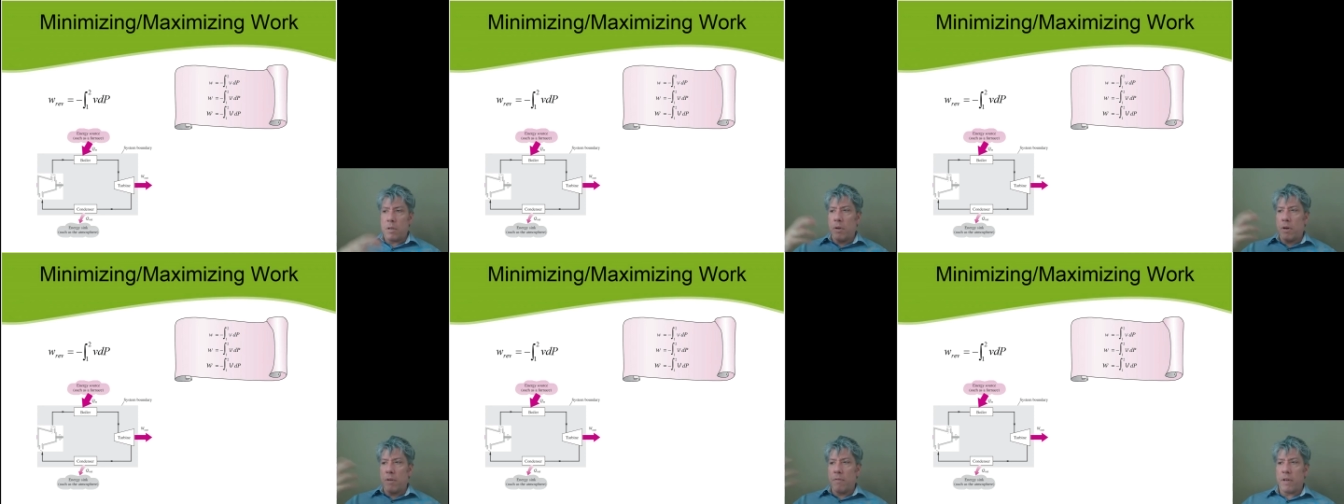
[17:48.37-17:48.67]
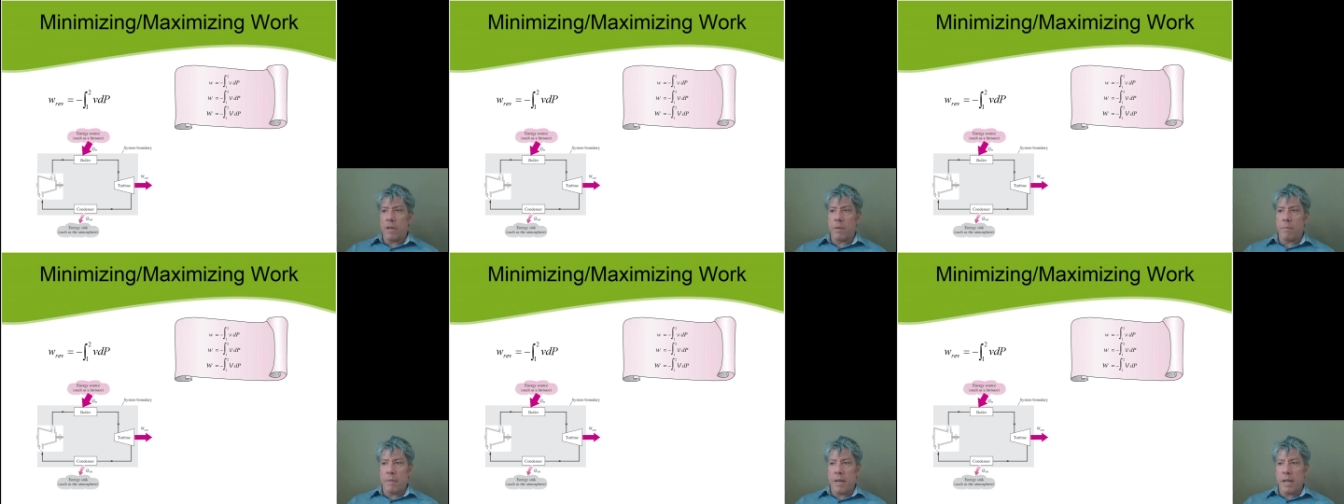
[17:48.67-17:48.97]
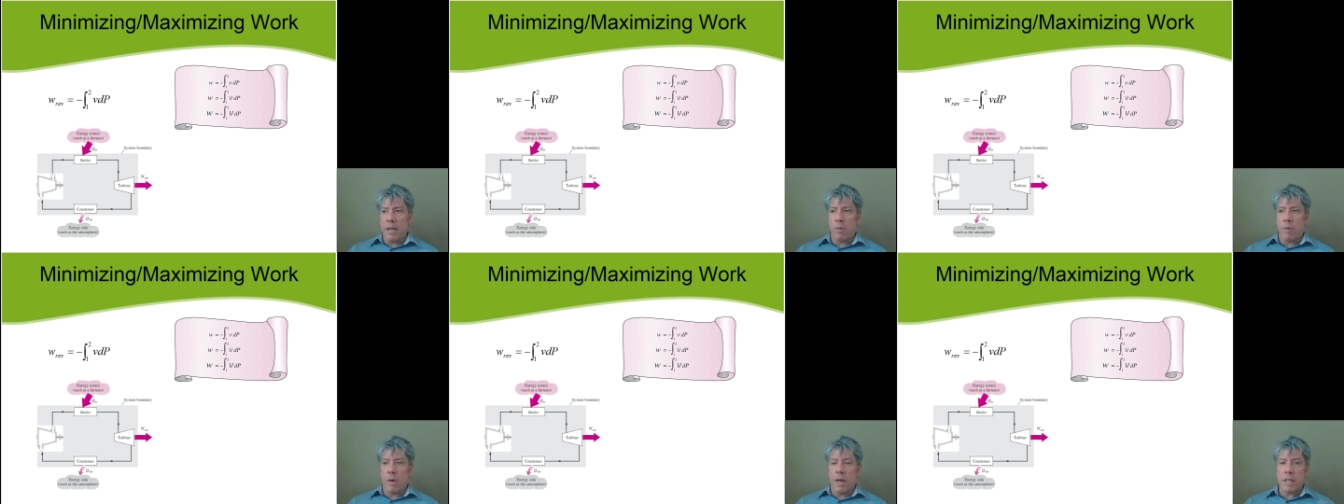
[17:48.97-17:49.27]
250
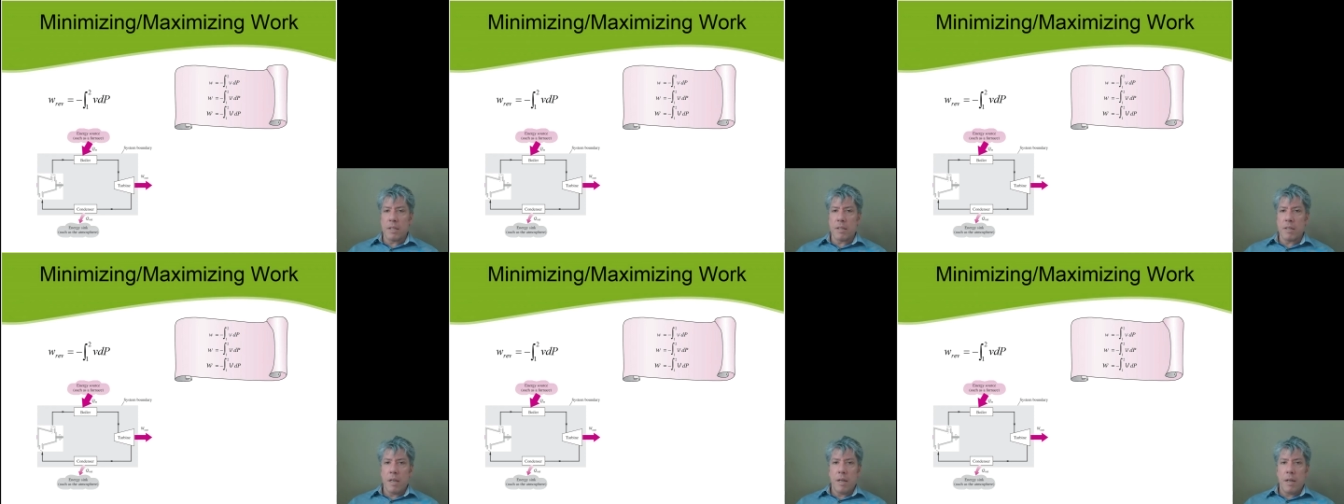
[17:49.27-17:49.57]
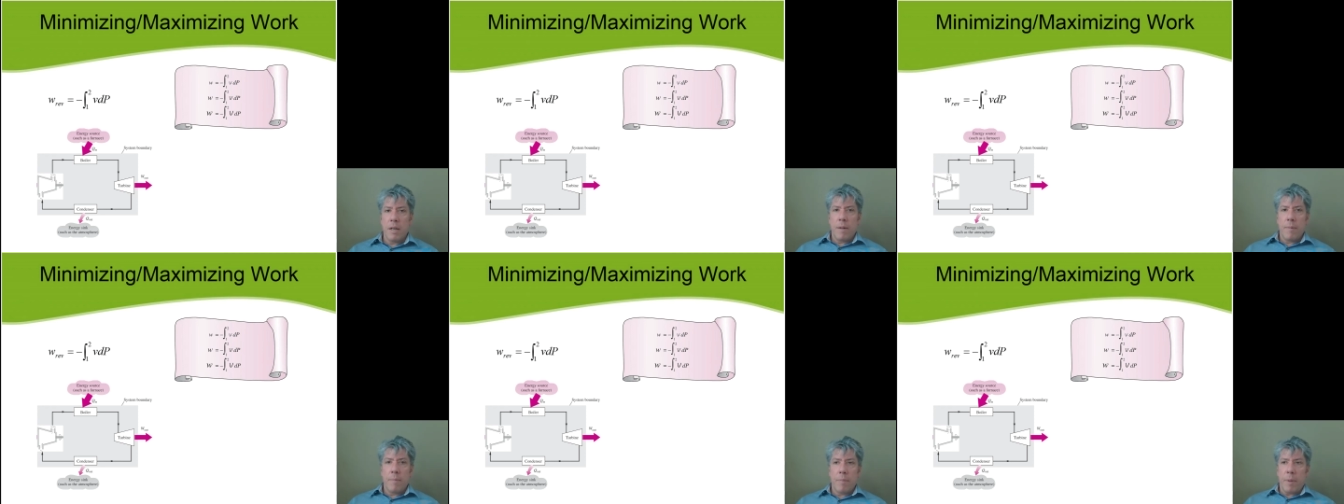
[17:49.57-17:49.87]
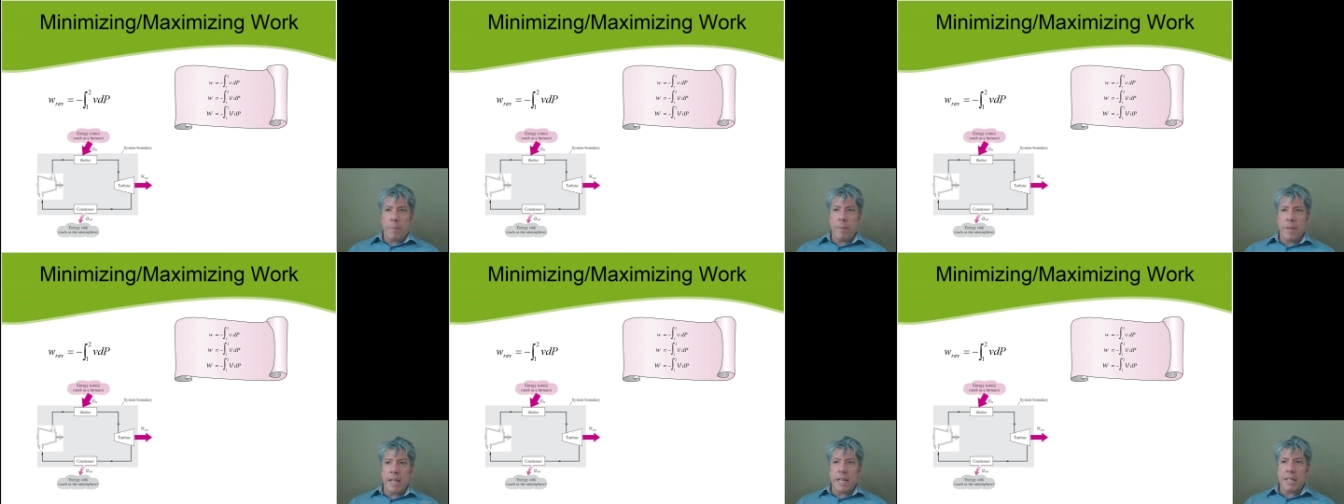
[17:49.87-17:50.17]

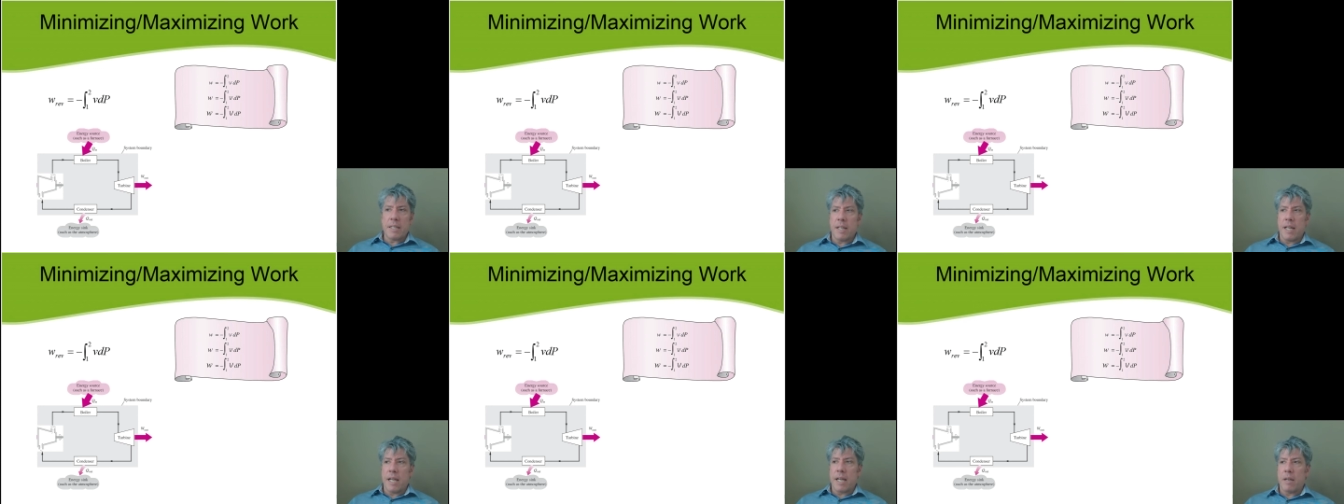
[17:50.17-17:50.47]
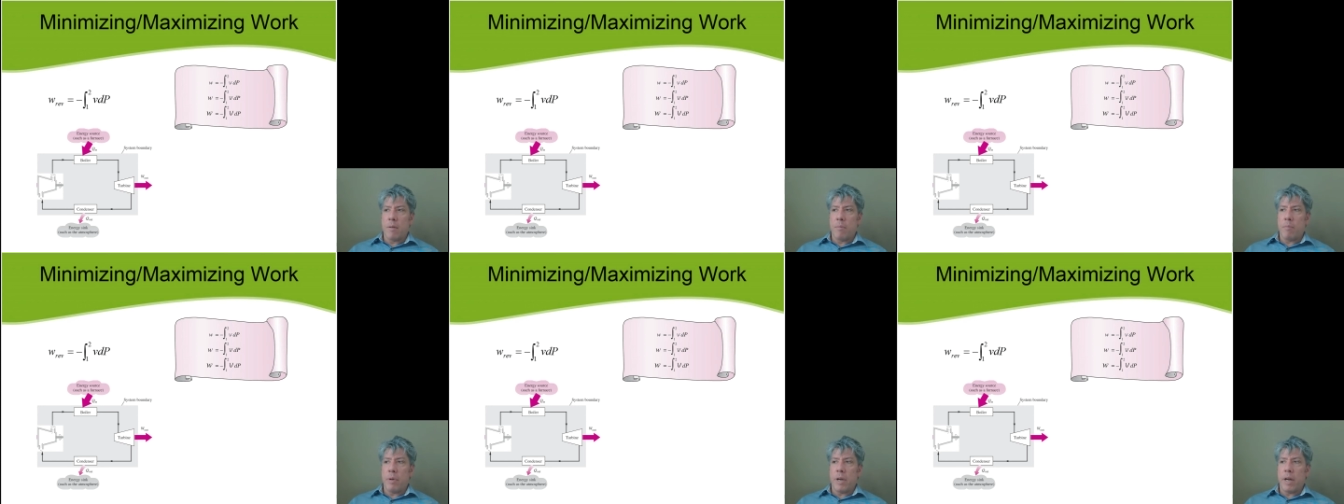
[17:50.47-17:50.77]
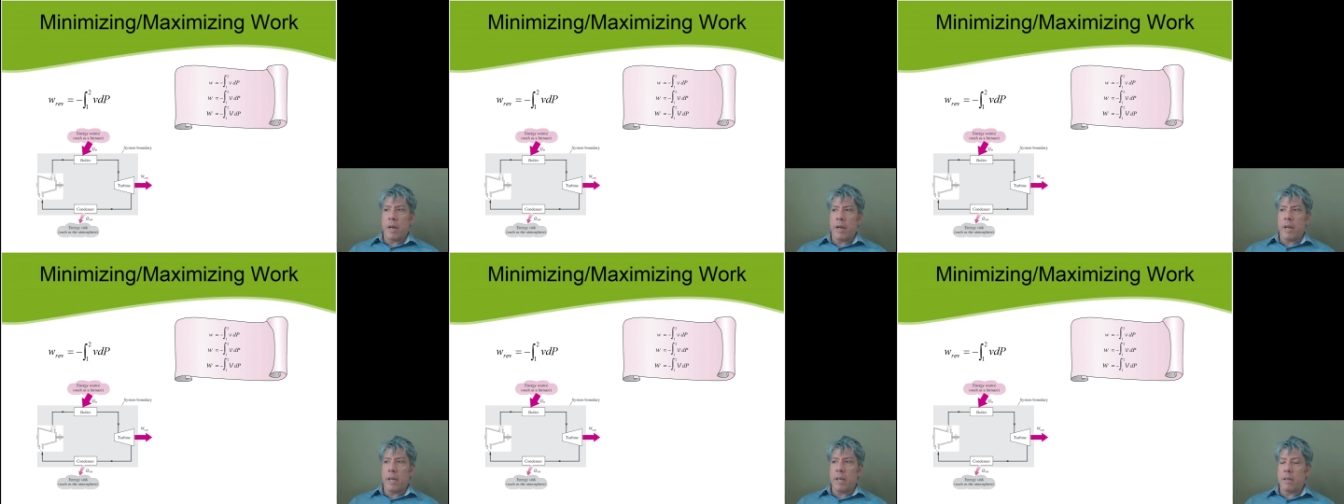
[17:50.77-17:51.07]
megawatts i mean that's like
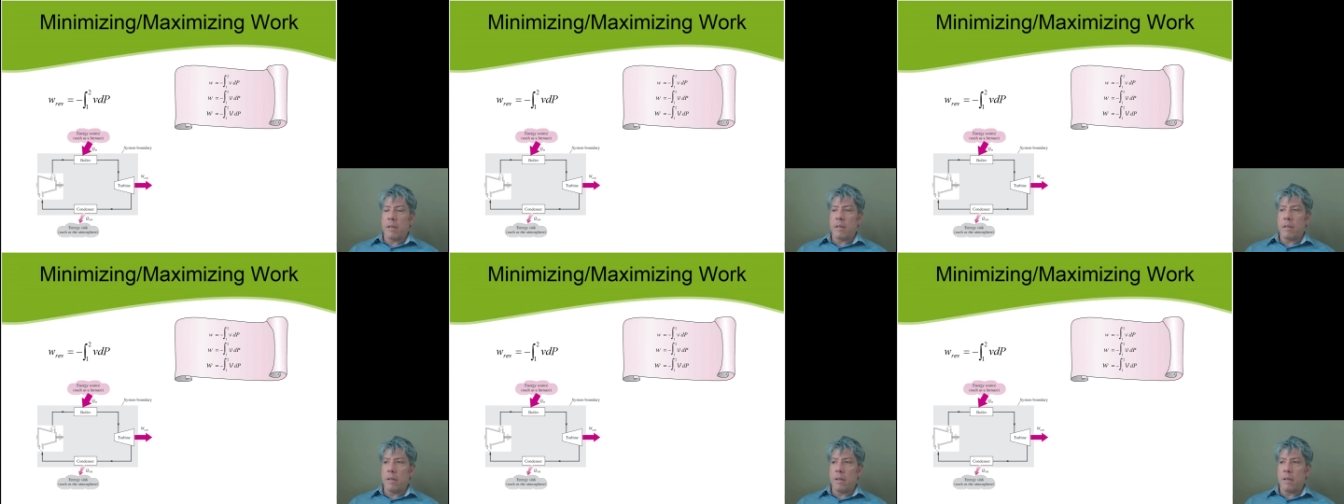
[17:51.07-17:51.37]
comparing